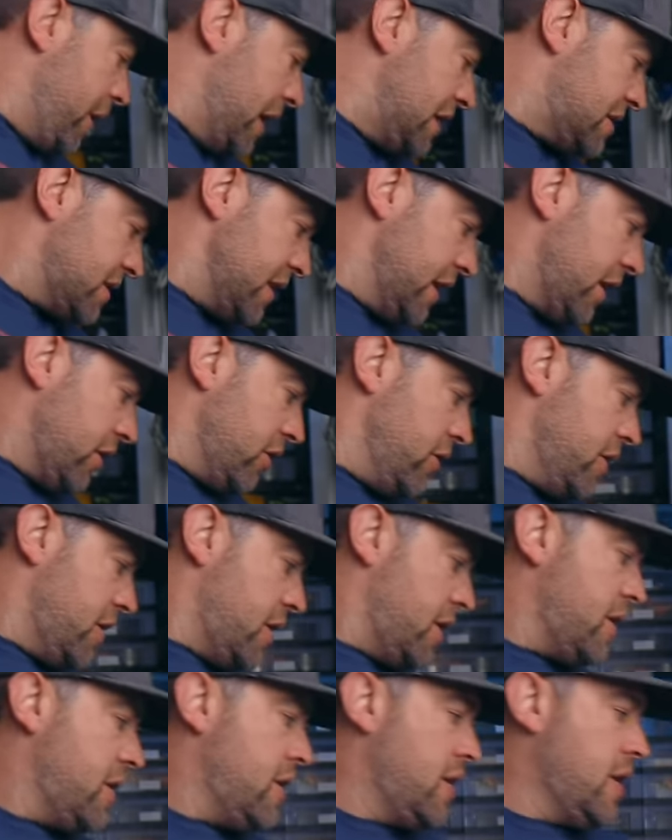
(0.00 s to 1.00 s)
base layer.
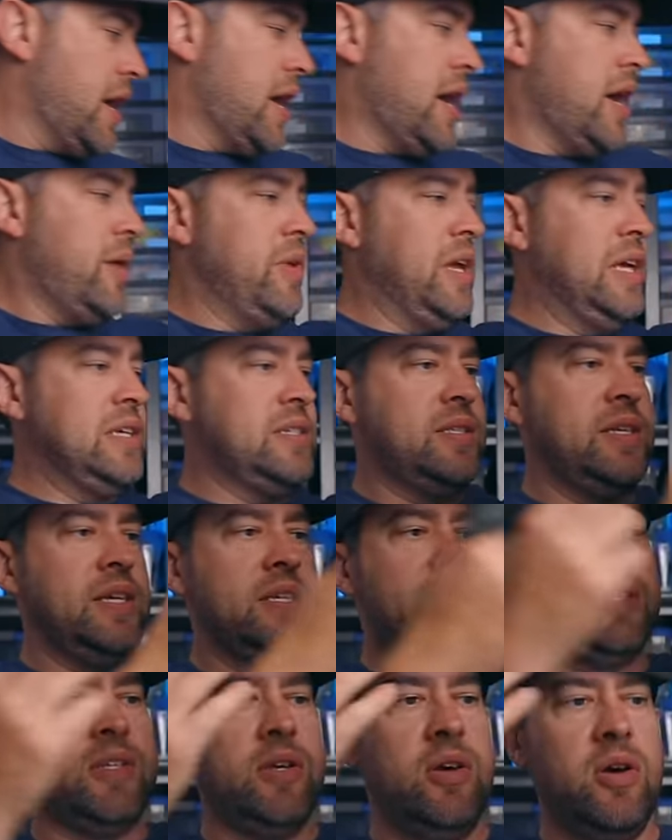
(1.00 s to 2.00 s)
Is
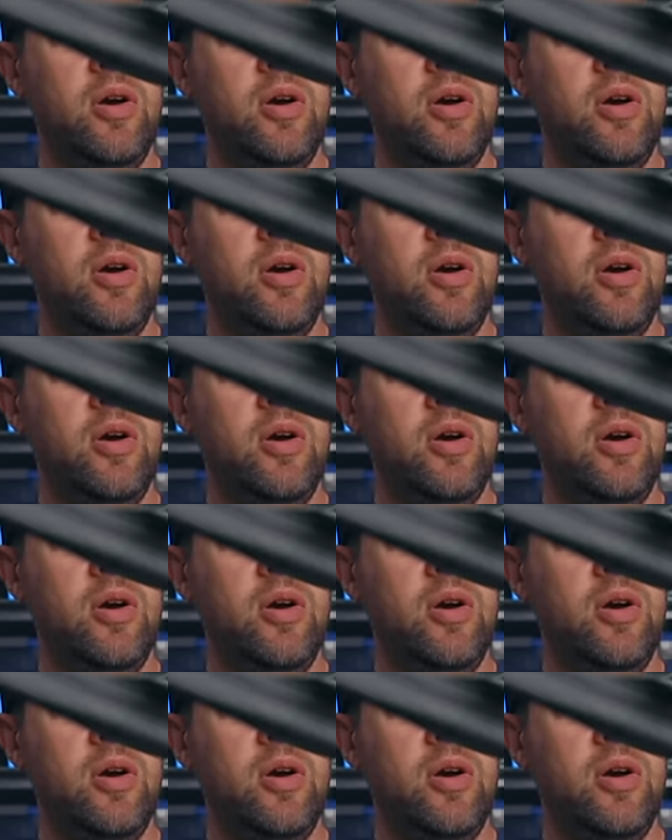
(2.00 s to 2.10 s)
this